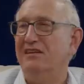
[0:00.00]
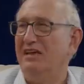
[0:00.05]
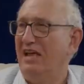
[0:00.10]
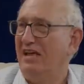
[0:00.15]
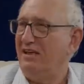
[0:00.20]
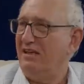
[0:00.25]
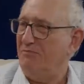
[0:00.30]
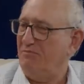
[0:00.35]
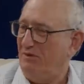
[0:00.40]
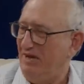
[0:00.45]
so,
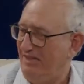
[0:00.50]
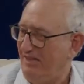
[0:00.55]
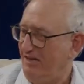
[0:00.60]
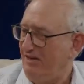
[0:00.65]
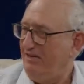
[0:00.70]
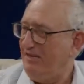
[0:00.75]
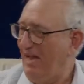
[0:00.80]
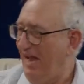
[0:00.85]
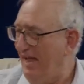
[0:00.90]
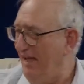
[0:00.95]
take it by the
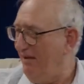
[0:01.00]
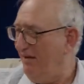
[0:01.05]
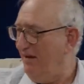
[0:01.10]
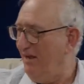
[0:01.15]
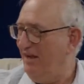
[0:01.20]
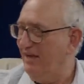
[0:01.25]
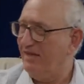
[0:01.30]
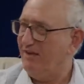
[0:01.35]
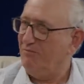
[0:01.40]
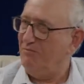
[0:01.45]
tail
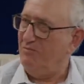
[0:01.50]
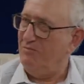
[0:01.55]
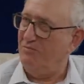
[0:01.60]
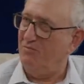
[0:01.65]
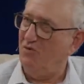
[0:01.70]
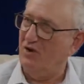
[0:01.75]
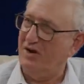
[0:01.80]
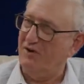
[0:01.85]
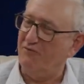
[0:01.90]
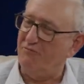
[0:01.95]
like
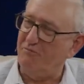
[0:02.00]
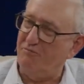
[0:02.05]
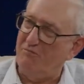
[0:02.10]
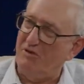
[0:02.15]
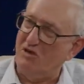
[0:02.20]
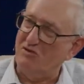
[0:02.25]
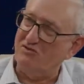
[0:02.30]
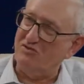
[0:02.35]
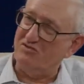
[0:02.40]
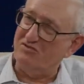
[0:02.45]
one of
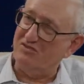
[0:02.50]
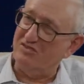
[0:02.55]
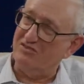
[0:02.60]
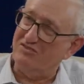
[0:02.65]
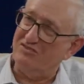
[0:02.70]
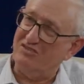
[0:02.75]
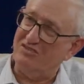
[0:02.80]
Moses'